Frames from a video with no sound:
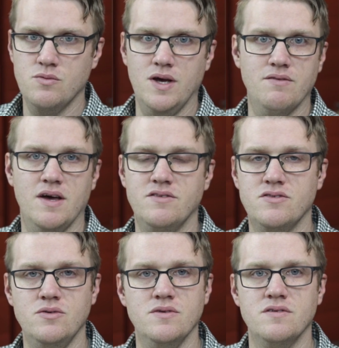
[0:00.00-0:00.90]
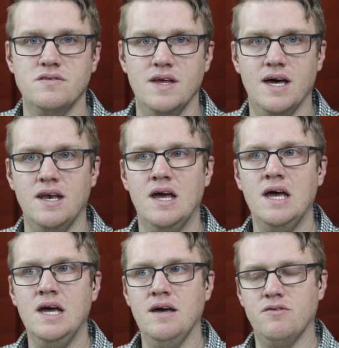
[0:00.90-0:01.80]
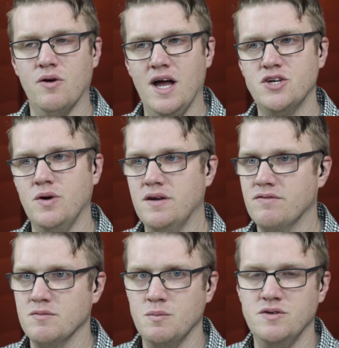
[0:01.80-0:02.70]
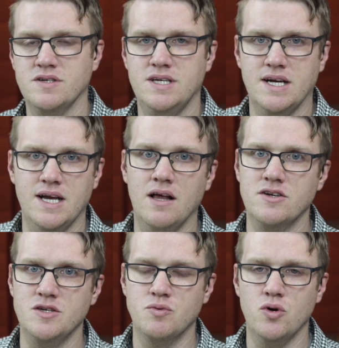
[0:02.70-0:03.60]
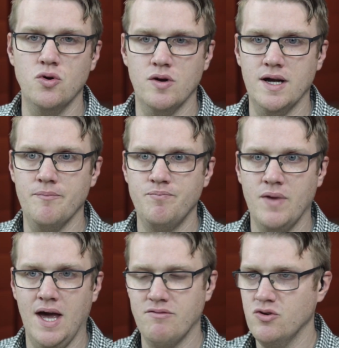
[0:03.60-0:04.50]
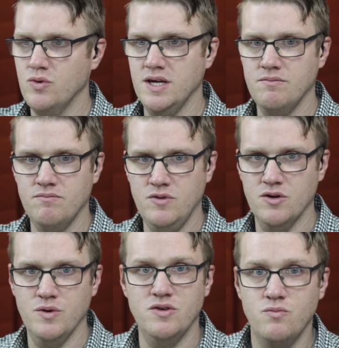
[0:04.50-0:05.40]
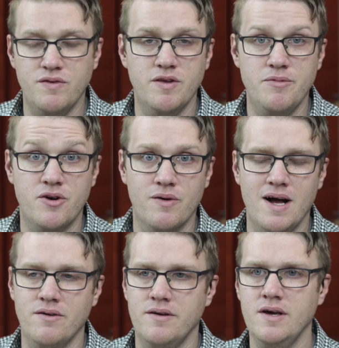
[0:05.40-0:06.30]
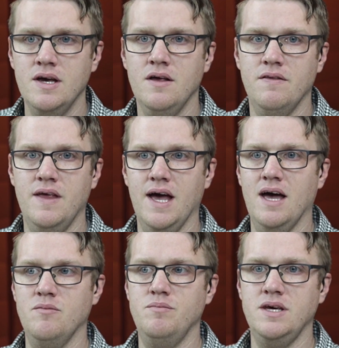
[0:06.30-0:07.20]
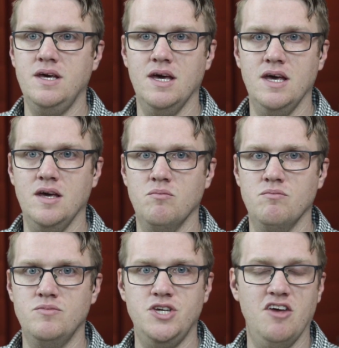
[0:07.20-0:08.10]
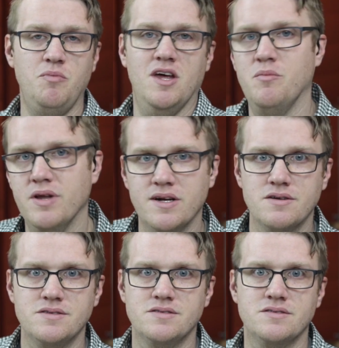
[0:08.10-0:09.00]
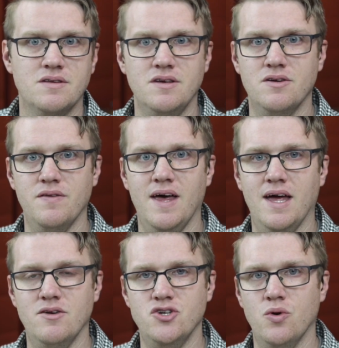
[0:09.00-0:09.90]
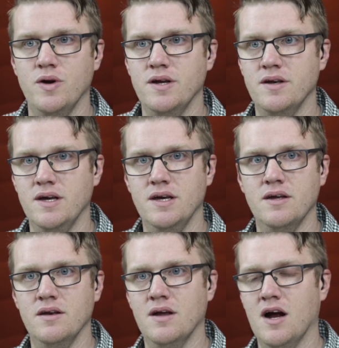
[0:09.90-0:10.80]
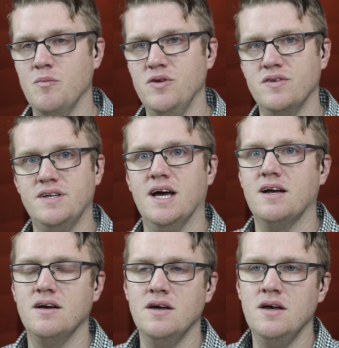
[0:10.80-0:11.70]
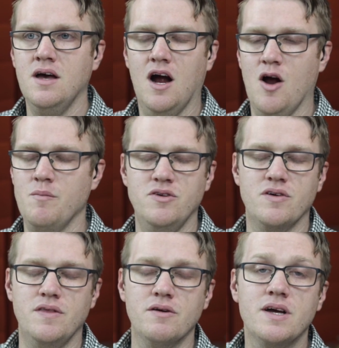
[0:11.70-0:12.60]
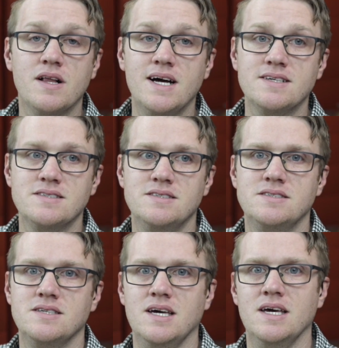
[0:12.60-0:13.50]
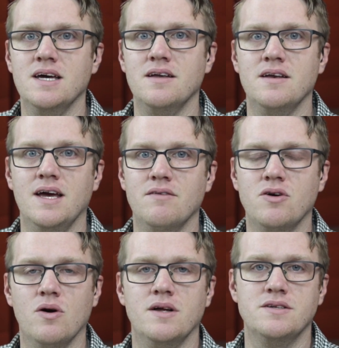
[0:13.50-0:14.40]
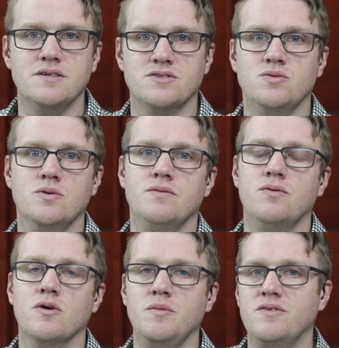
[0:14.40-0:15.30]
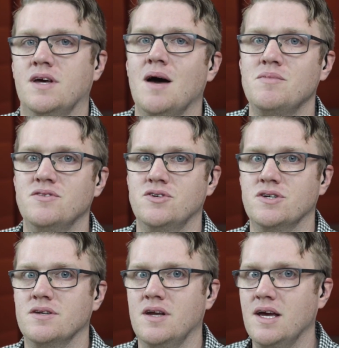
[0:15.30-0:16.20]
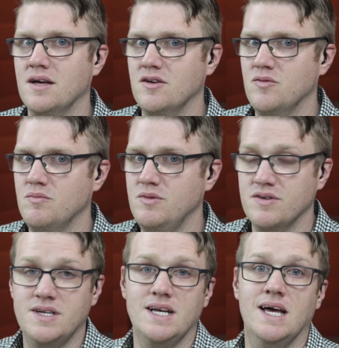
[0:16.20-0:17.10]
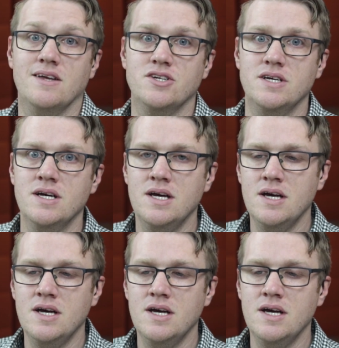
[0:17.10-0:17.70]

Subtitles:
We have had students that have graduated from our music technology program after we flipped it around, that became jazz piano players, that joined in our music theory classes and have gone to school for music composition and music technology.